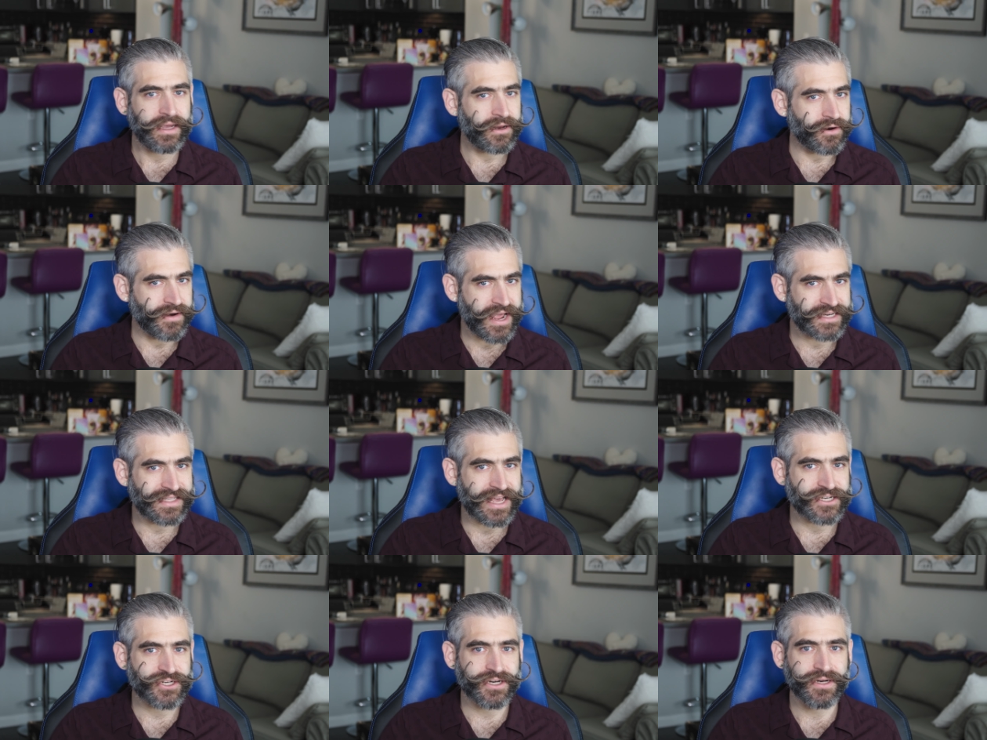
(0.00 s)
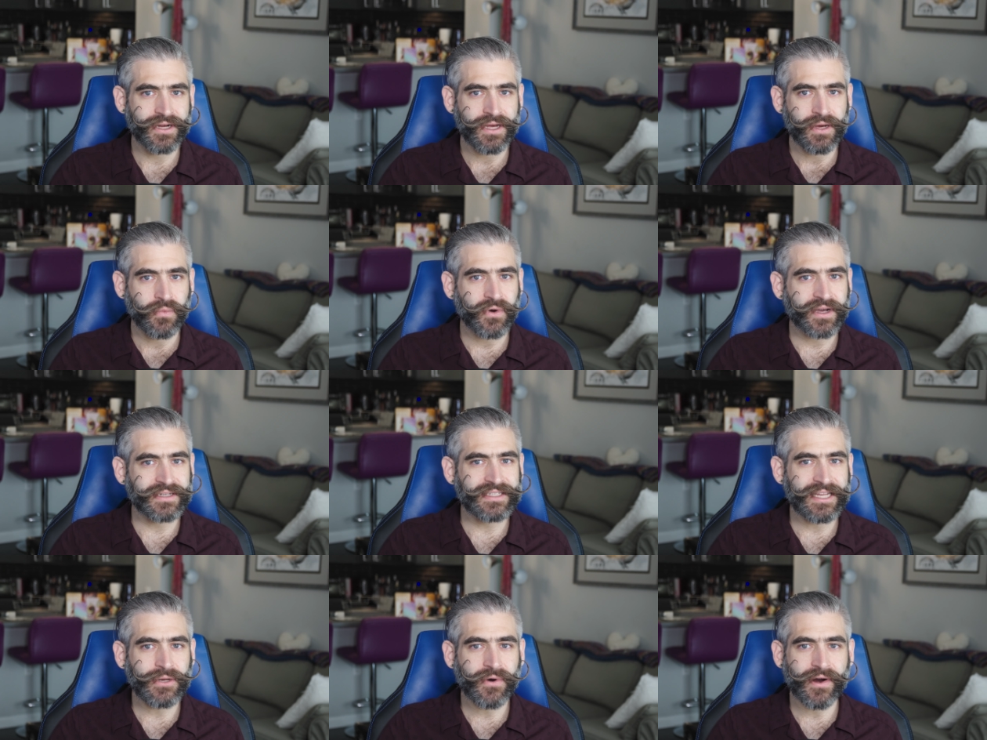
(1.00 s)
In our next lecture, we'll
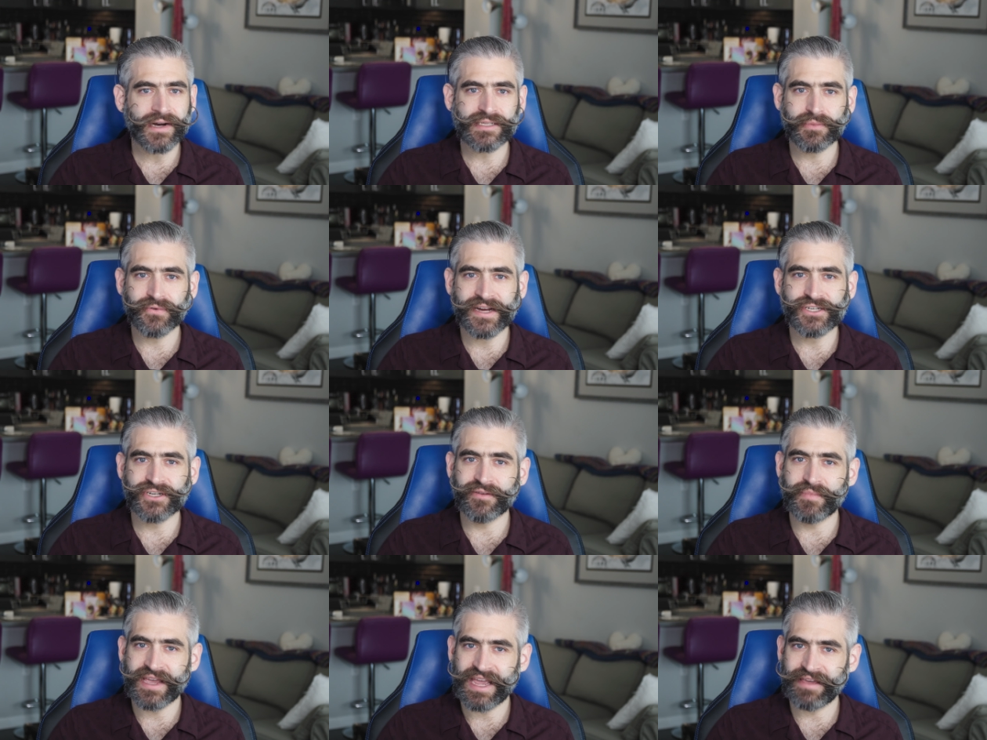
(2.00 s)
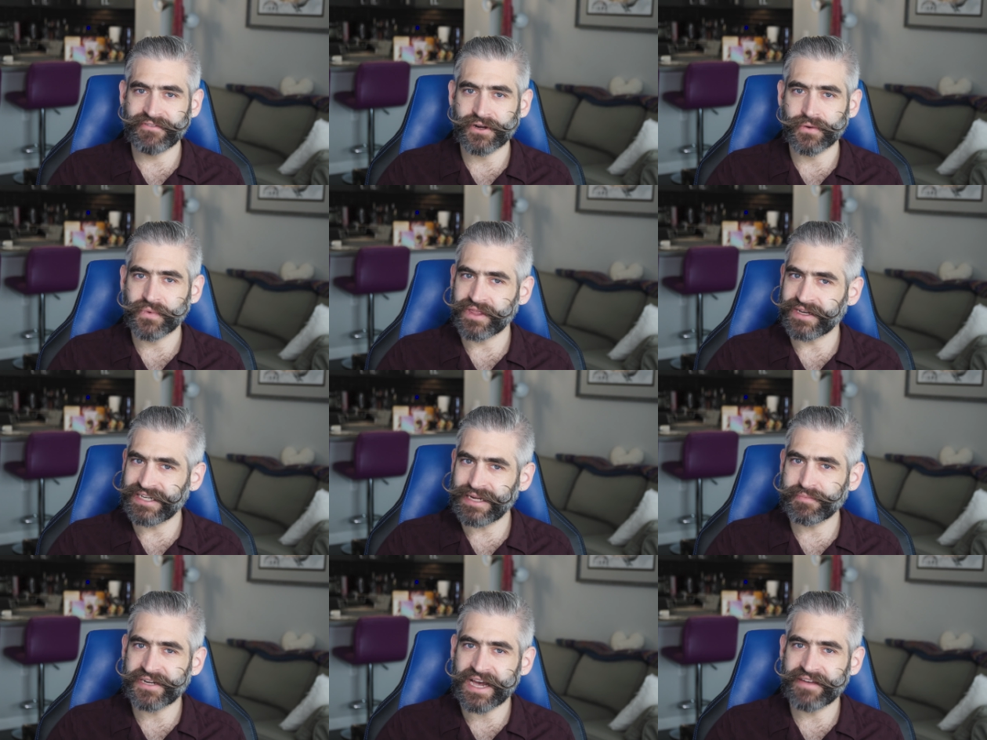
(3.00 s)
continue our exploration of behavior with a
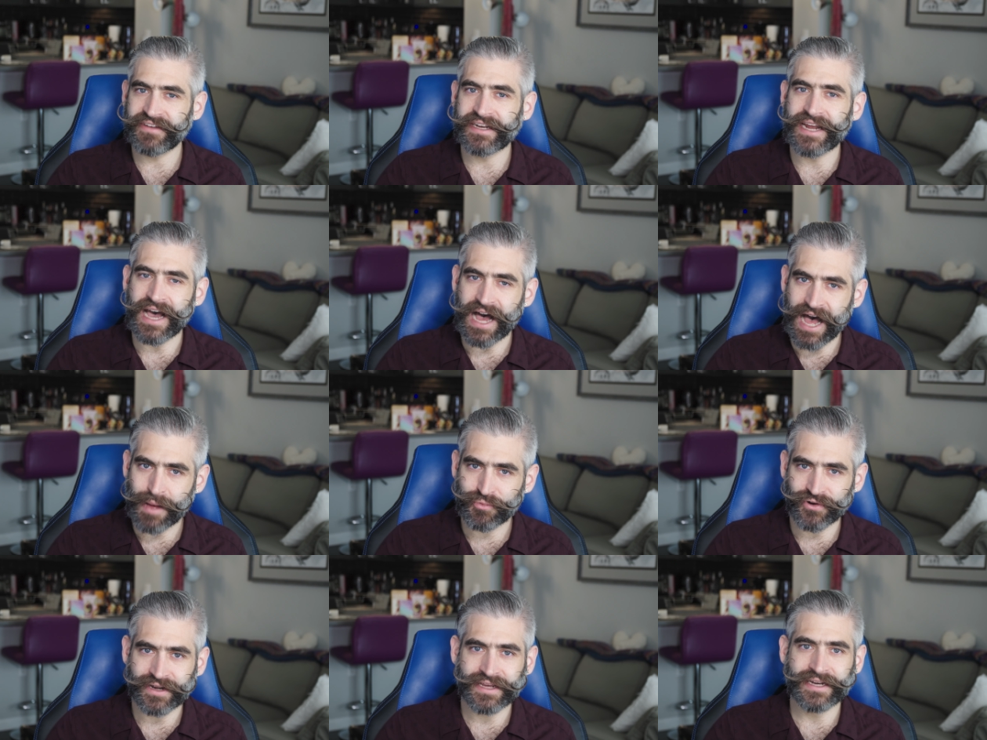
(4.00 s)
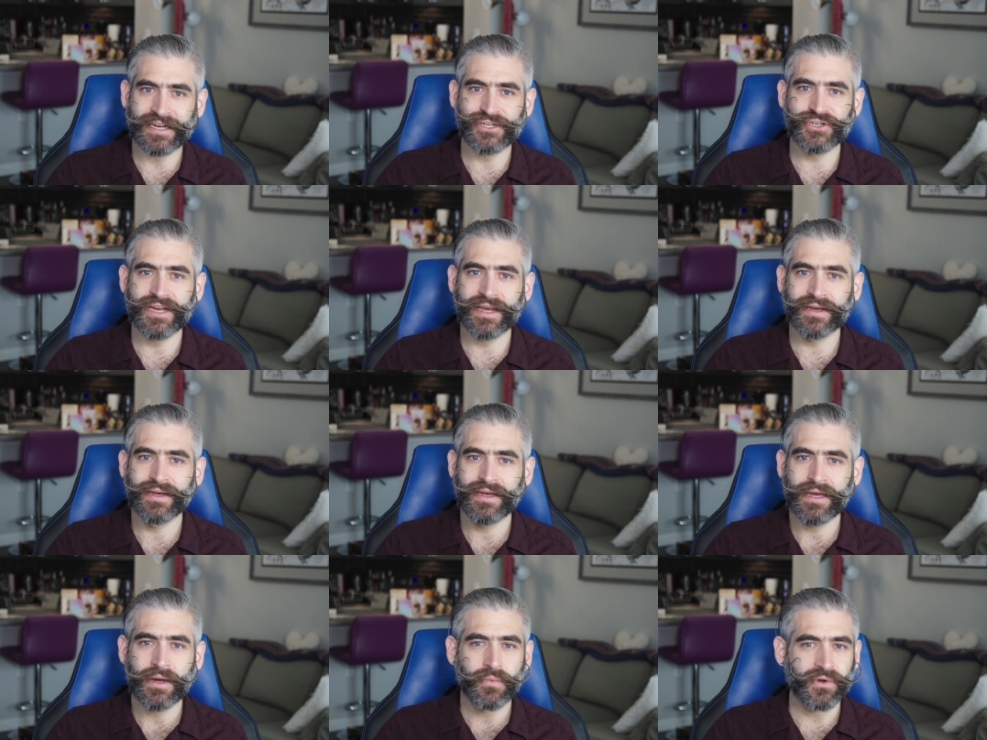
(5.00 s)
deep dive into operant conditioning,
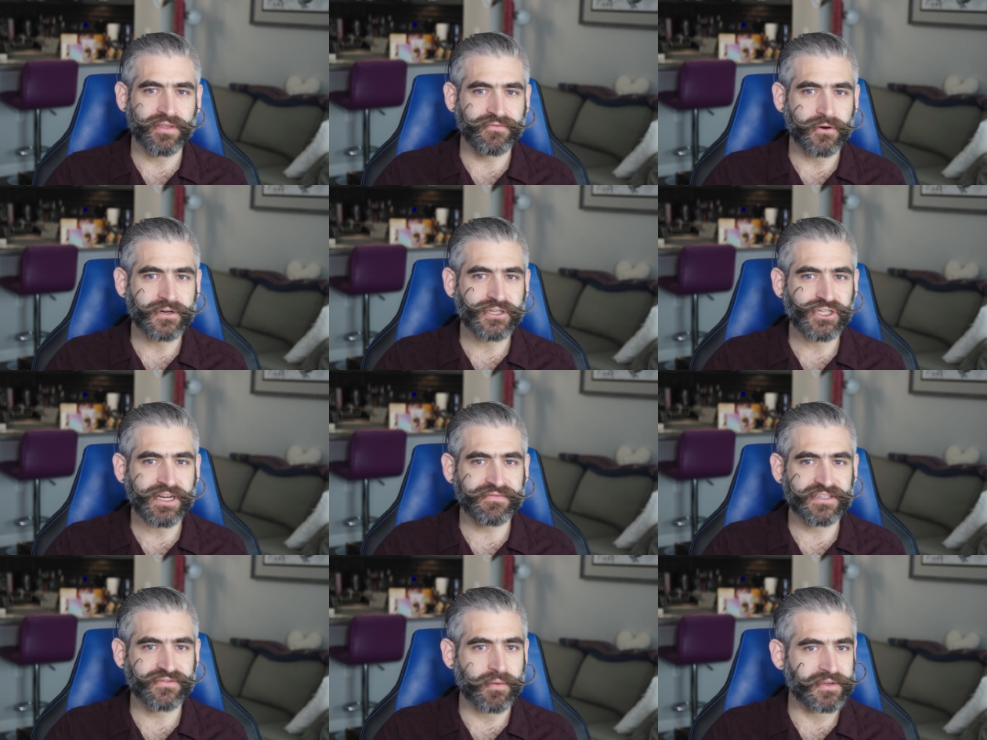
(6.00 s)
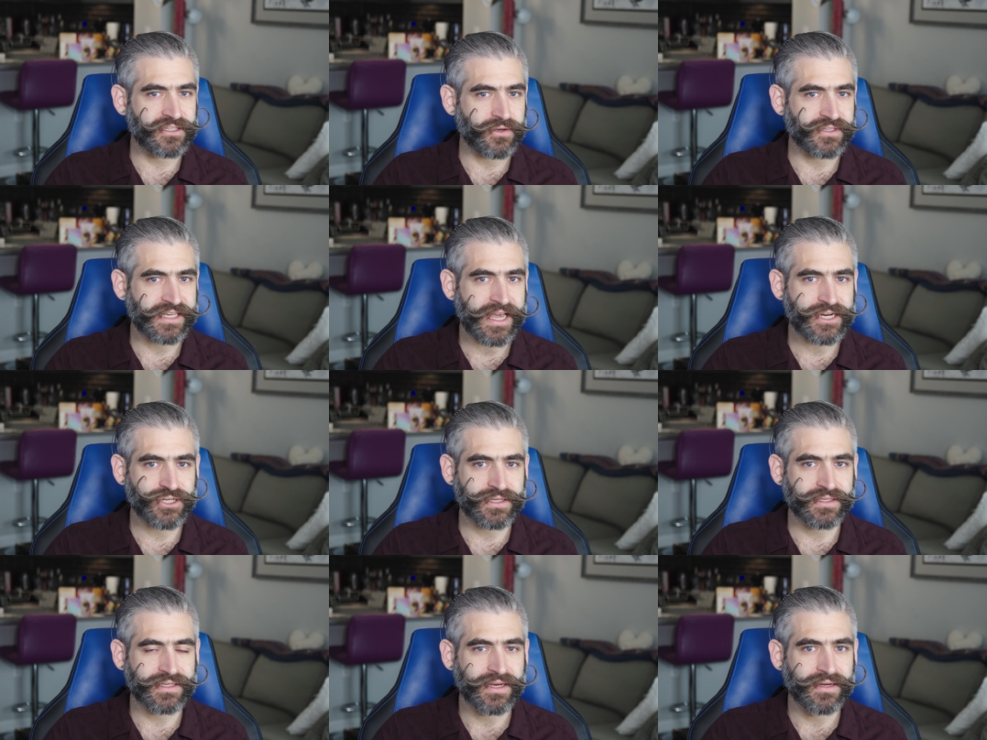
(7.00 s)
where the focus shifts from
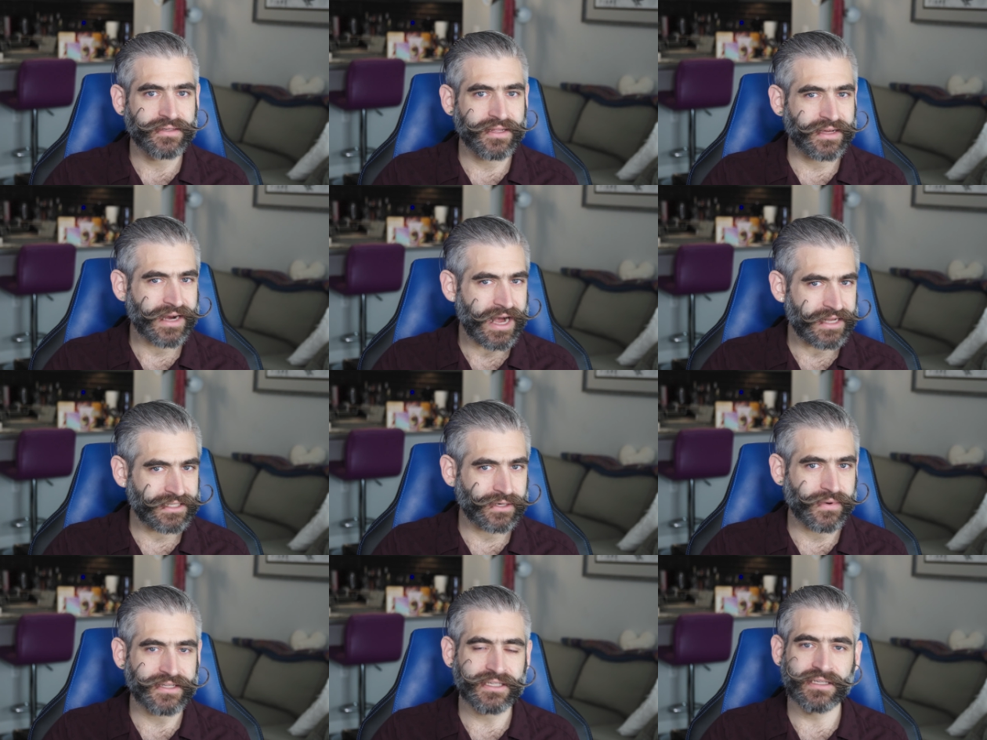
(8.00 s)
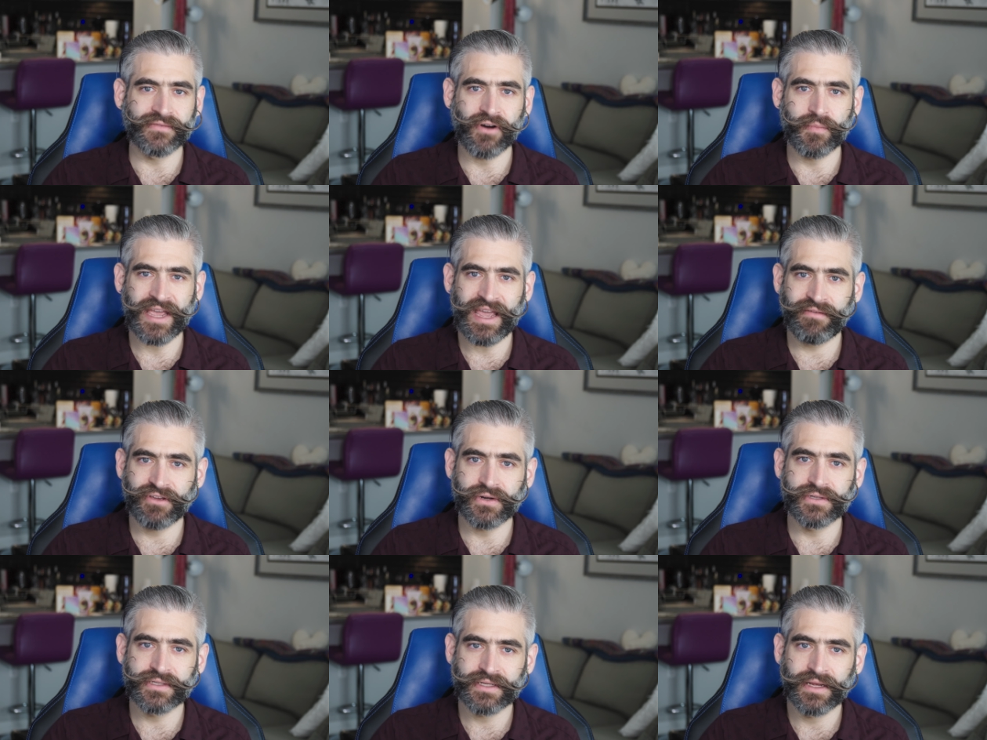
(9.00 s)
associations to the consequences of our
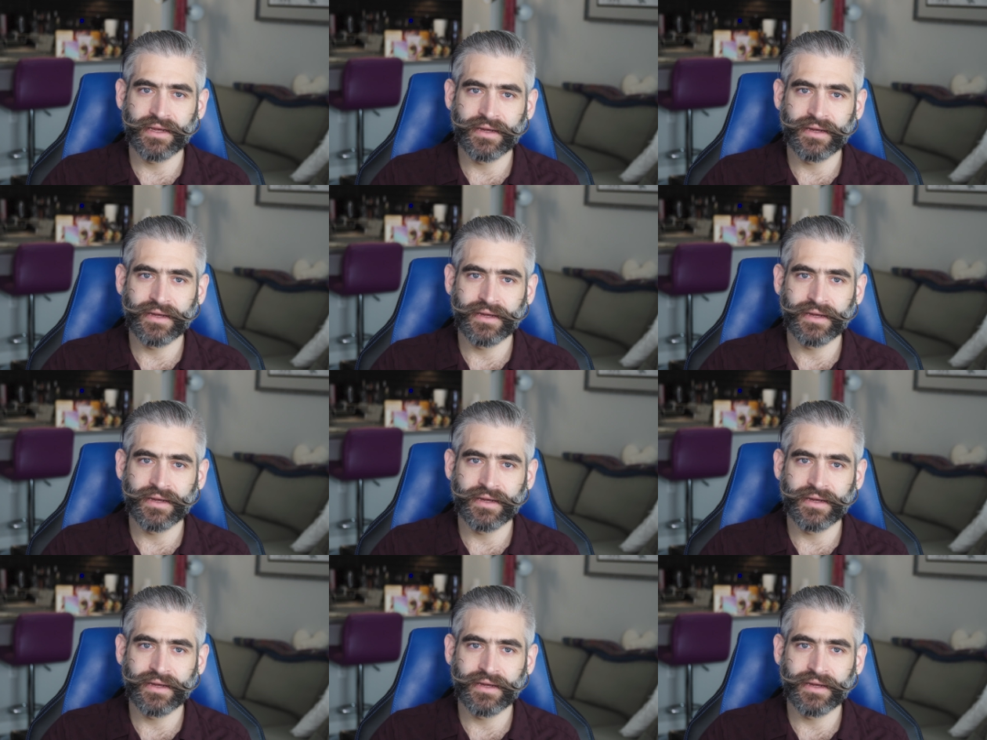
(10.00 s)
behaviors.